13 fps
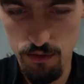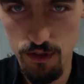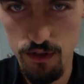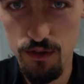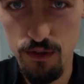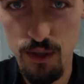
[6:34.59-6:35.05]

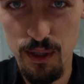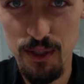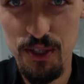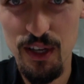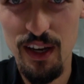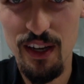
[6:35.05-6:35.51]
Just trying to
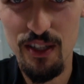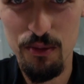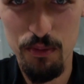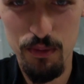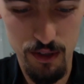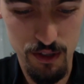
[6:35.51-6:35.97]
show you how to
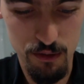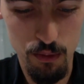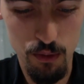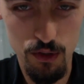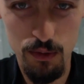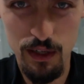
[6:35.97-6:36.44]

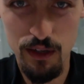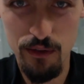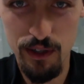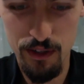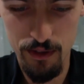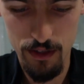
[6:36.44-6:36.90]
spool a spinning
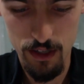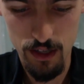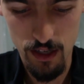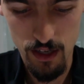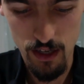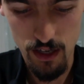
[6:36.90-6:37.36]
reel.
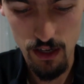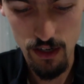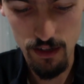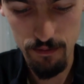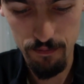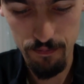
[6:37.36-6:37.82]
All right.